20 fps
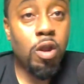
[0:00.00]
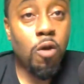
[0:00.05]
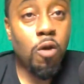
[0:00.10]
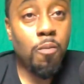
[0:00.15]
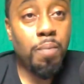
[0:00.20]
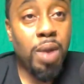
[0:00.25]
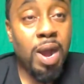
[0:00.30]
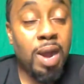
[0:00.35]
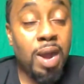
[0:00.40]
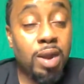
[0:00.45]

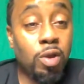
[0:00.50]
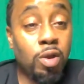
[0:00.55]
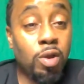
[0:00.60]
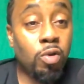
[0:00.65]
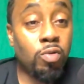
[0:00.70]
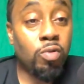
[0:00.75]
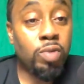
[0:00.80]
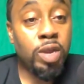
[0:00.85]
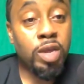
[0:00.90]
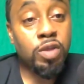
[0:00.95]

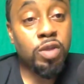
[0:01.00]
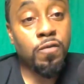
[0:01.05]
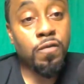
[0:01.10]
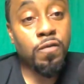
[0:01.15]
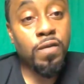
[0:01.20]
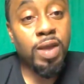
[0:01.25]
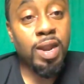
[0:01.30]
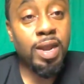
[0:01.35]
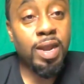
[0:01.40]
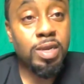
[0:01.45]
pothole that you
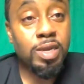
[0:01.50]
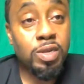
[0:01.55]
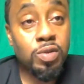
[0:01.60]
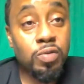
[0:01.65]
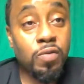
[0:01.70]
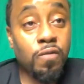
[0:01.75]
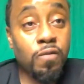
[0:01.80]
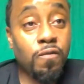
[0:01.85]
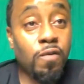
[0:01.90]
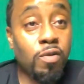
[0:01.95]
fell into
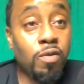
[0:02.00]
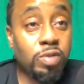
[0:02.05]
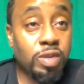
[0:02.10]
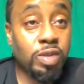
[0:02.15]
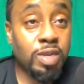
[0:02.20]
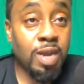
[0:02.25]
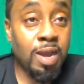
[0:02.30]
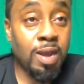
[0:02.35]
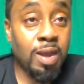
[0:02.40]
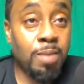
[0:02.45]
the first
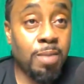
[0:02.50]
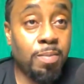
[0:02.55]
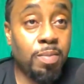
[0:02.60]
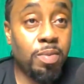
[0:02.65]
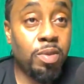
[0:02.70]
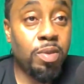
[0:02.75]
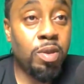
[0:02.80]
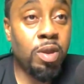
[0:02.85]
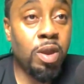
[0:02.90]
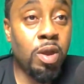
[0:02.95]
time,
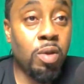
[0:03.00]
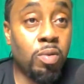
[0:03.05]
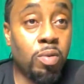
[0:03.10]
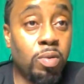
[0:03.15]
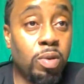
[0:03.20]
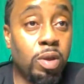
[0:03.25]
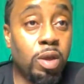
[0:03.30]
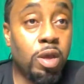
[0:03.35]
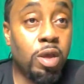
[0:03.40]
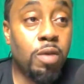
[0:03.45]
you know,
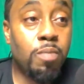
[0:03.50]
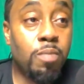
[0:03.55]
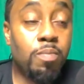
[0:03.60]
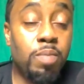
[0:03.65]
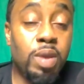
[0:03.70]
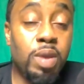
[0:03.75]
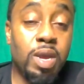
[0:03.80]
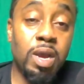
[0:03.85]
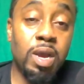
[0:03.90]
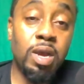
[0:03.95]

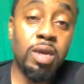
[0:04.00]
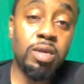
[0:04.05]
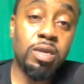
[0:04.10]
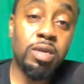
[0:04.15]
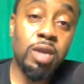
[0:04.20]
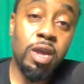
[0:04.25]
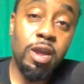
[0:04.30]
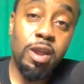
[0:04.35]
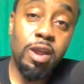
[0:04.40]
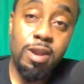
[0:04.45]
because
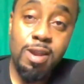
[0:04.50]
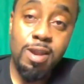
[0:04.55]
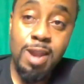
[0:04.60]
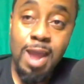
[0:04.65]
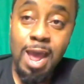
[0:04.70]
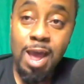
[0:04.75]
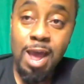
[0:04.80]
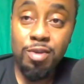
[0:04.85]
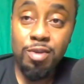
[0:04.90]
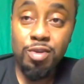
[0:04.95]

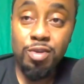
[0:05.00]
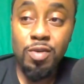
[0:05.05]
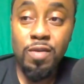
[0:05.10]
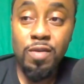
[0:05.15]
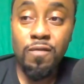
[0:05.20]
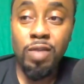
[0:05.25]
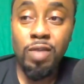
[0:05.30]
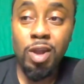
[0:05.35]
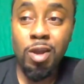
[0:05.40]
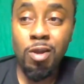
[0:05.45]
now you have
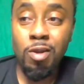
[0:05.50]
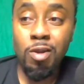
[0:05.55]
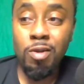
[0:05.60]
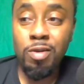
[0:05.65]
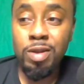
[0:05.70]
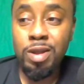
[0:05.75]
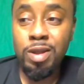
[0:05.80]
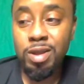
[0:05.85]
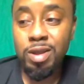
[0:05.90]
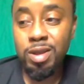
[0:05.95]
learned
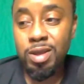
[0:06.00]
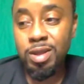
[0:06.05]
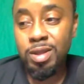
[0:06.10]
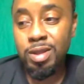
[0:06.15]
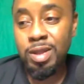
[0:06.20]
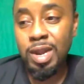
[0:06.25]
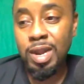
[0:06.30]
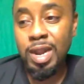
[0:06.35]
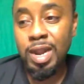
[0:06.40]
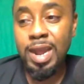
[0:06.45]

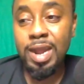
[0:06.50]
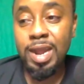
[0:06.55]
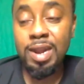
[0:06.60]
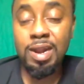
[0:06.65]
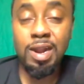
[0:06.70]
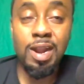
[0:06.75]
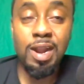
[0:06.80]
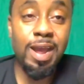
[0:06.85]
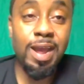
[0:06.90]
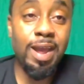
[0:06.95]
the lay of the
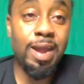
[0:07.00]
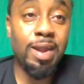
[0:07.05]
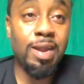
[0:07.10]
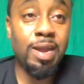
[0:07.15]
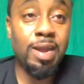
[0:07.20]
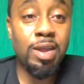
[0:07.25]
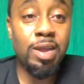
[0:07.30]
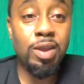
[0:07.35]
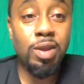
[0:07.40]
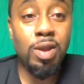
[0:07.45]
land,
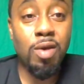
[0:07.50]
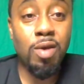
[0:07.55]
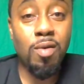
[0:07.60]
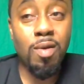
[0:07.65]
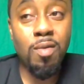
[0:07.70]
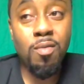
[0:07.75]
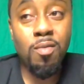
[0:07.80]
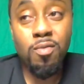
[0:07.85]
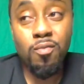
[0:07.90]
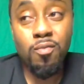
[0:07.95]
and you
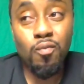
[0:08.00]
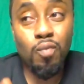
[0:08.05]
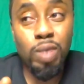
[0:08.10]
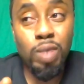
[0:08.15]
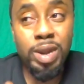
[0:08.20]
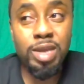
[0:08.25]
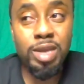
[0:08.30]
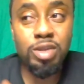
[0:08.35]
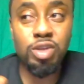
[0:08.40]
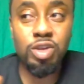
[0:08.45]
know
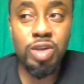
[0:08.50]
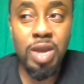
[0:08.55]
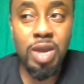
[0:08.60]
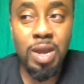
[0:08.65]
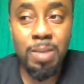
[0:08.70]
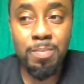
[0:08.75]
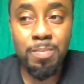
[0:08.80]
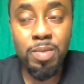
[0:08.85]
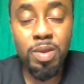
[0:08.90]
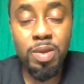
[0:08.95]
when to
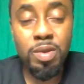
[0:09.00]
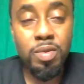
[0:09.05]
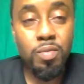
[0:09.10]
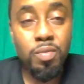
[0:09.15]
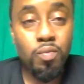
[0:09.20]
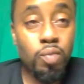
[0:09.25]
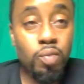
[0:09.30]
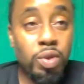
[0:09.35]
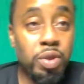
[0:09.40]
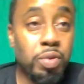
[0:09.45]
jump,
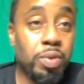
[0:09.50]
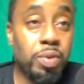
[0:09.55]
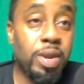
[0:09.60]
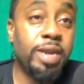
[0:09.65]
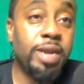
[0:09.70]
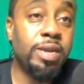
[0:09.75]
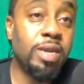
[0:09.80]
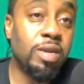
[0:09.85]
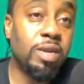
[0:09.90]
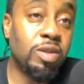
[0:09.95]
when you need
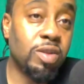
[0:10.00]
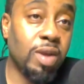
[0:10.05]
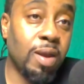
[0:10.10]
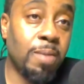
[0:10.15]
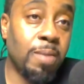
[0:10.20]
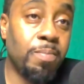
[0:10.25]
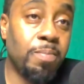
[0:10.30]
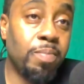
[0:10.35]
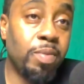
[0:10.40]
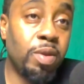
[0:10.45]
to jump,
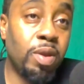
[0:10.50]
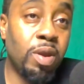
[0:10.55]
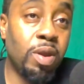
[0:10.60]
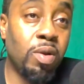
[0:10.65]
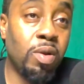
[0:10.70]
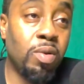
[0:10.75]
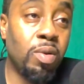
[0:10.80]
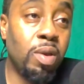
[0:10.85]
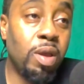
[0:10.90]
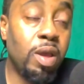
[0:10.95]
you
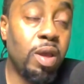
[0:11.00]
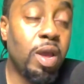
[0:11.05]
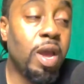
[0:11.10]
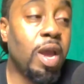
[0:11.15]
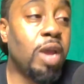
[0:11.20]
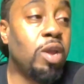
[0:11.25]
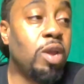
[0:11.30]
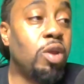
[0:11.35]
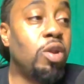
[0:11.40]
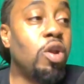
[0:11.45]
know,
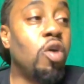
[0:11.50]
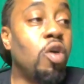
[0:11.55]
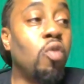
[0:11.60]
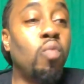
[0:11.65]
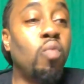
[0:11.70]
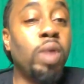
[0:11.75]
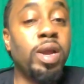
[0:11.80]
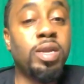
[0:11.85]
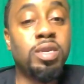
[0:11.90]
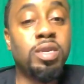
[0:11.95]
and you know
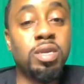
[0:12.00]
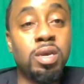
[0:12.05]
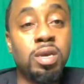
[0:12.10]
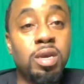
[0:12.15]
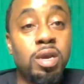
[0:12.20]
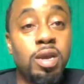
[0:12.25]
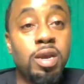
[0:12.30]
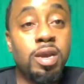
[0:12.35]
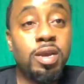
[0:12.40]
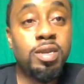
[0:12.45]
when to
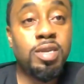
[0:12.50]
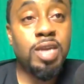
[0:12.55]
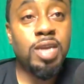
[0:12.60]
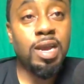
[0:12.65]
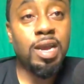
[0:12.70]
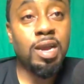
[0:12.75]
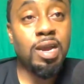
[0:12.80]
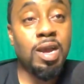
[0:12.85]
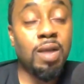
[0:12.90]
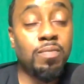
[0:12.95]
take
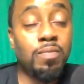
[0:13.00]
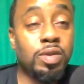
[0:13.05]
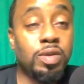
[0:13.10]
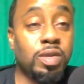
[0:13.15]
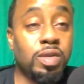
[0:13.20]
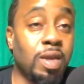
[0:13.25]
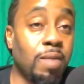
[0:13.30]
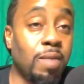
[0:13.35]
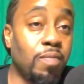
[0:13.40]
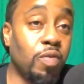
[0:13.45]
a couple
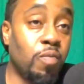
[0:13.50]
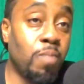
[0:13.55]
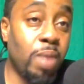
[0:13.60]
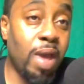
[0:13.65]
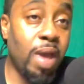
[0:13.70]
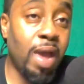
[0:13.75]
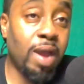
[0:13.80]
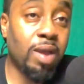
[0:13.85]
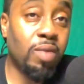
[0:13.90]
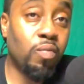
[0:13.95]
steps
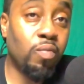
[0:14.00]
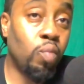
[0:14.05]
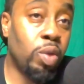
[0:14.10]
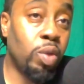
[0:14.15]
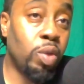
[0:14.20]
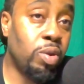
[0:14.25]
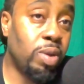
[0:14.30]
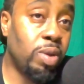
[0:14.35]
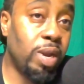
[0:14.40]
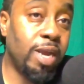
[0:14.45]
back when
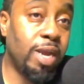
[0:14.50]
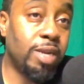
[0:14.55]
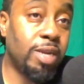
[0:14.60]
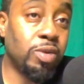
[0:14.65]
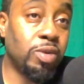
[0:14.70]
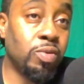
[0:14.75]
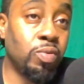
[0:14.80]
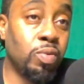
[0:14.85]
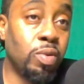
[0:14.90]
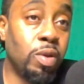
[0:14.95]
you need
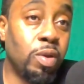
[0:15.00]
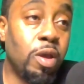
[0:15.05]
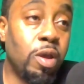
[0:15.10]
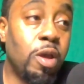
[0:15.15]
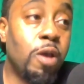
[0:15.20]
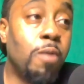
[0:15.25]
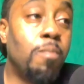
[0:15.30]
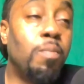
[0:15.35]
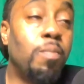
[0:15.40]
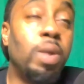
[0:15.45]
to.
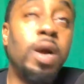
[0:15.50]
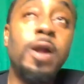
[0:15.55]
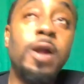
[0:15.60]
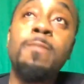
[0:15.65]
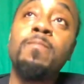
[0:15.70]
But